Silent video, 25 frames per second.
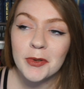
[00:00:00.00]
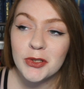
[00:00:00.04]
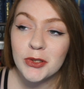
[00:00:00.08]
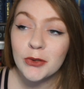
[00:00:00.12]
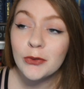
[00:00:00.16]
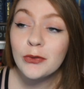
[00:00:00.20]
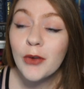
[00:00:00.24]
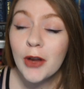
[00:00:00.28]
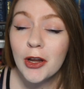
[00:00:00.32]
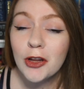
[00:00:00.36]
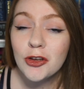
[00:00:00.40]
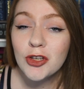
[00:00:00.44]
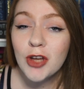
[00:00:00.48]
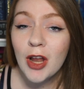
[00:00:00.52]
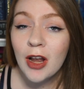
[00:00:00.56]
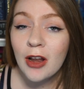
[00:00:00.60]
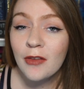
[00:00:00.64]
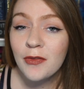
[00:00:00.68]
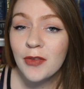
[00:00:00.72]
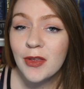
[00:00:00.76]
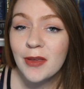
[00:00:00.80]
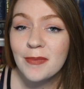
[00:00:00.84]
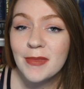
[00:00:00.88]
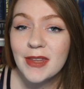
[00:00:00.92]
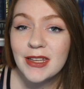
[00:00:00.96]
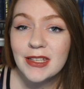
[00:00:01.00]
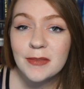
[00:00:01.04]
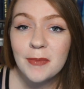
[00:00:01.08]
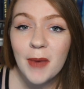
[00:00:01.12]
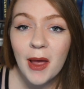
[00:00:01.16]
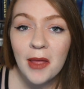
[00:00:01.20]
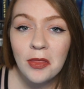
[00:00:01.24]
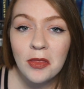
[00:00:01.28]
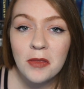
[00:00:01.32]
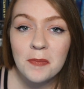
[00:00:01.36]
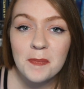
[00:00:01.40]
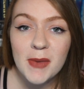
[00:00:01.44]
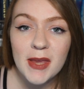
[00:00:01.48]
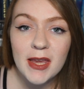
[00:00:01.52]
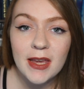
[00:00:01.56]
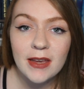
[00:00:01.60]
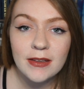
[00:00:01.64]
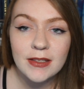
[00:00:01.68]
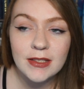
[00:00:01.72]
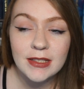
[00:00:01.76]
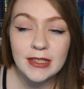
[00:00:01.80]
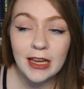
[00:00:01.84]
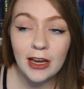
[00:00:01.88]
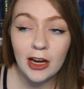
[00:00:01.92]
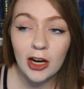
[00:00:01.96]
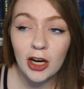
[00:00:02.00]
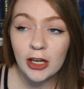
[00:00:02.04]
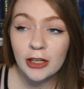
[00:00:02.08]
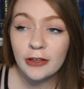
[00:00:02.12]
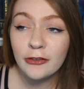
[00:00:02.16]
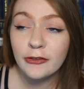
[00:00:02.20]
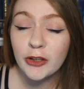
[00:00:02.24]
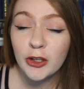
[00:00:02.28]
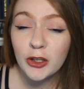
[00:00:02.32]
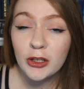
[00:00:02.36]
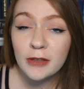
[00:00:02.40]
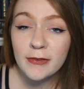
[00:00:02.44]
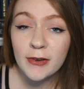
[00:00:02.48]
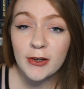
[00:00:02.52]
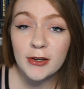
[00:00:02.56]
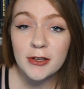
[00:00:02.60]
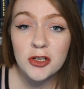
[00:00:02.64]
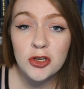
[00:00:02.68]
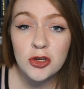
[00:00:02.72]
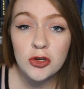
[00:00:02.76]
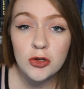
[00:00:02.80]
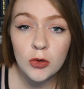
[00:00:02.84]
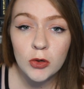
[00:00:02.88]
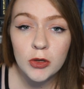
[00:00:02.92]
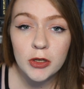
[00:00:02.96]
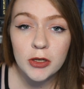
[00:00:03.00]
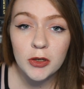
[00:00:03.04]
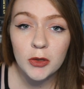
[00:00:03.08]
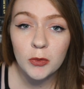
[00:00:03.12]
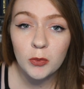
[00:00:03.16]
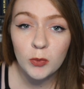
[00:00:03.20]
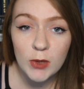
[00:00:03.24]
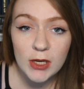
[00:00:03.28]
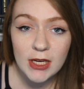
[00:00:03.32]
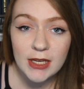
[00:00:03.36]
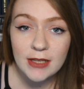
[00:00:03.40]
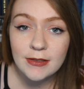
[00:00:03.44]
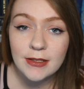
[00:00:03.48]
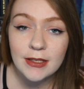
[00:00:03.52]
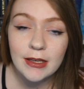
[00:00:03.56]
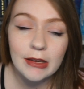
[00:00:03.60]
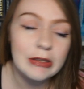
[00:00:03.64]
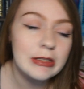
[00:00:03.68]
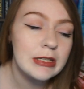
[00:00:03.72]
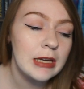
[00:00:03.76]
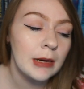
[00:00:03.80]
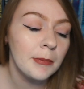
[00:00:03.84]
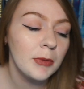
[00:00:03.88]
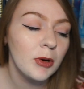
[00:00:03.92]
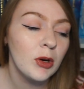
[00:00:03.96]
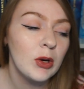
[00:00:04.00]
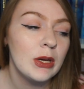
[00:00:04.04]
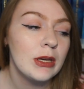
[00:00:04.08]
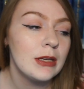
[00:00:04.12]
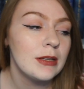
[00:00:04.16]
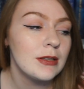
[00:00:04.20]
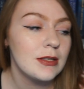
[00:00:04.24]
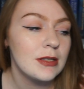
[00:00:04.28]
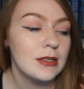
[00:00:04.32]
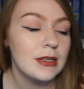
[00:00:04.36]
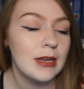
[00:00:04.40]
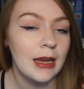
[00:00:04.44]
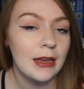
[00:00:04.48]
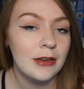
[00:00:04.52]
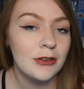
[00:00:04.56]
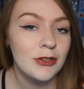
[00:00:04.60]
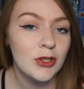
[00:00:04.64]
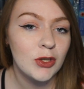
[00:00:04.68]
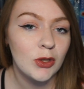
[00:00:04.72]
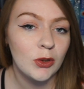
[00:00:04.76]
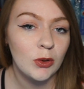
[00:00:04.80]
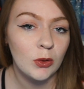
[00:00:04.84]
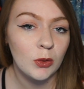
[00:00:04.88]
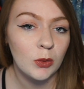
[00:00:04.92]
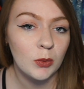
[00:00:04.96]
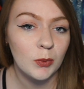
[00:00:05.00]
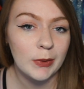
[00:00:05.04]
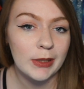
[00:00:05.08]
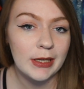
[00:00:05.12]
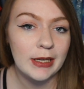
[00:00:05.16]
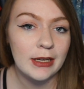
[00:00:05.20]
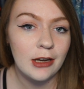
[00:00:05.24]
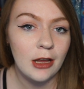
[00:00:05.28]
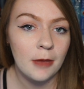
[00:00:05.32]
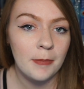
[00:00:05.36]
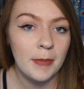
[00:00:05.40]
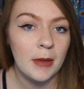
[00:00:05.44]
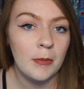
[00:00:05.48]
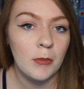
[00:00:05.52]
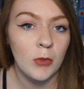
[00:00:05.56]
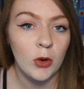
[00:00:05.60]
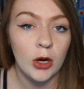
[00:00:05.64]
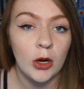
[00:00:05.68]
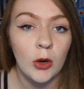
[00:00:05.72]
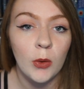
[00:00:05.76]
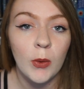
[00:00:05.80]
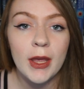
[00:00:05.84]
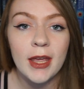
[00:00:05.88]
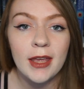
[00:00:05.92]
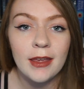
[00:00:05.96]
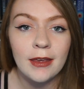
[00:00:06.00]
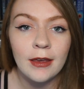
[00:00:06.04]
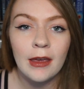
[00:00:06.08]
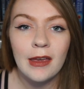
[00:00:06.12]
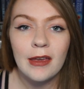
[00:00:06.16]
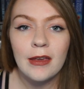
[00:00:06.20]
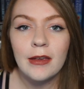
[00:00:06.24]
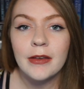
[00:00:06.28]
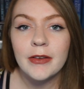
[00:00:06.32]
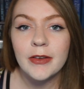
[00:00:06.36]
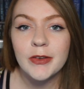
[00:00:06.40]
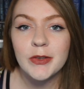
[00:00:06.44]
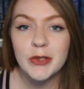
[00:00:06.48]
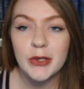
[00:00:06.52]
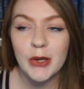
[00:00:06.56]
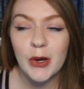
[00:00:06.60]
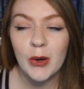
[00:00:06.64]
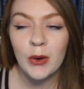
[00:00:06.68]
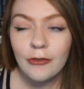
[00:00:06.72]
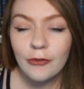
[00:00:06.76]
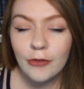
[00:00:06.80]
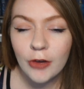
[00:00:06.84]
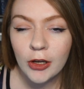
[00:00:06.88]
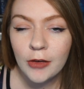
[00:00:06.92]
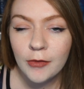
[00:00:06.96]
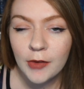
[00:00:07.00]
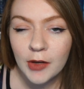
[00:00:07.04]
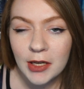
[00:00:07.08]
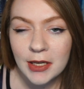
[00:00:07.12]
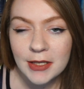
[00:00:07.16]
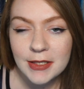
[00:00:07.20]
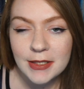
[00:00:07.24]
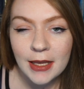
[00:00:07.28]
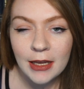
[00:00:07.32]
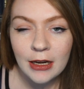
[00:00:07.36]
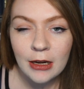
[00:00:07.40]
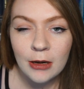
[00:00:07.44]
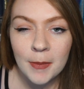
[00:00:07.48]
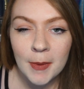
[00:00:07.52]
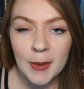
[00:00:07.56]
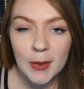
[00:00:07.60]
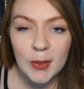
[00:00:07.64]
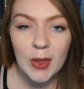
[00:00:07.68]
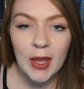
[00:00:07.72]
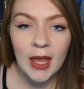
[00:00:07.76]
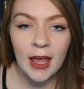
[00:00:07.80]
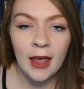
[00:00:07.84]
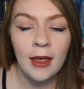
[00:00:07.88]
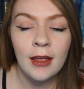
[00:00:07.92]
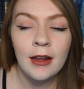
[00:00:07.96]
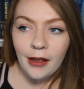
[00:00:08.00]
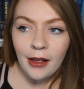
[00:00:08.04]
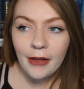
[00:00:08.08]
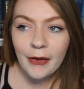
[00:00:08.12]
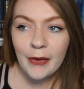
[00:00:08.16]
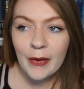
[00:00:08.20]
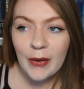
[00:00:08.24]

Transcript: to finish all of them this month because they are very, very short reads. Contemporaries tend to read a bit more quick. So very, very excited about that.